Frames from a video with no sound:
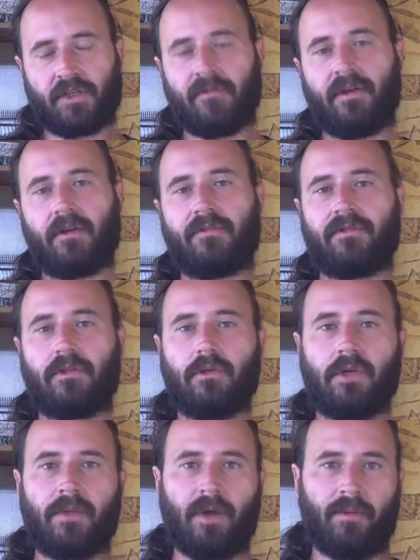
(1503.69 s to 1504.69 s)
They're very
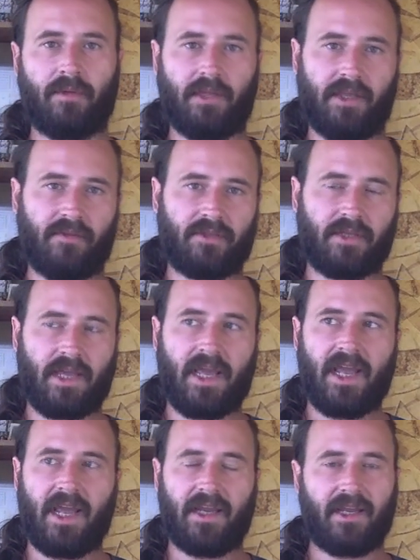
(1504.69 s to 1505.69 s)
fluid about beliefs.
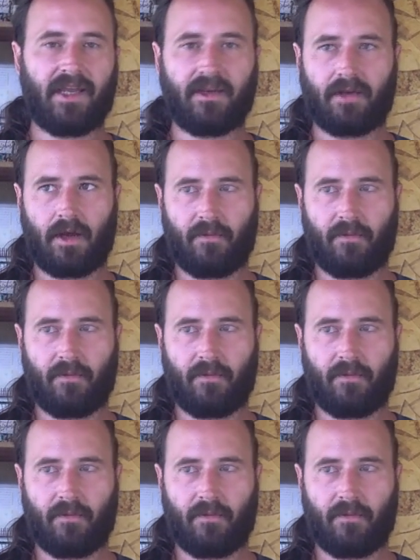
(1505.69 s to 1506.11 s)
And again,